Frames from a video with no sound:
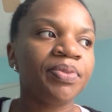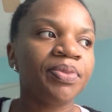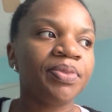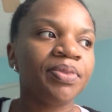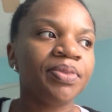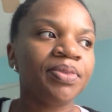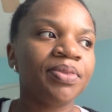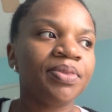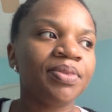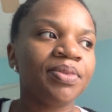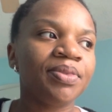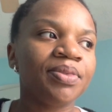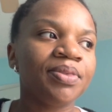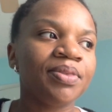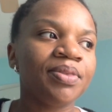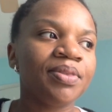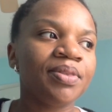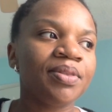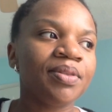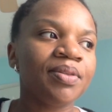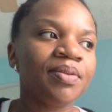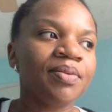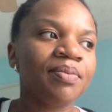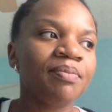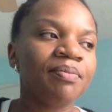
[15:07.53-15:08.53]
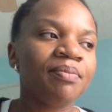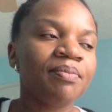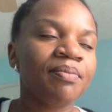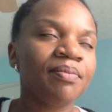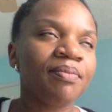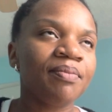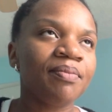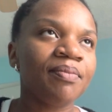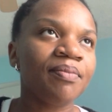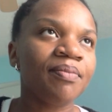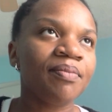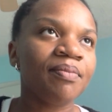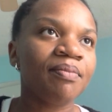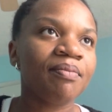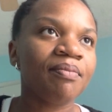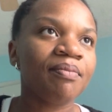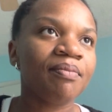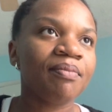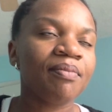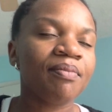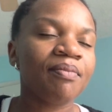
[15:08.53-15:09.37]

Nothing is said.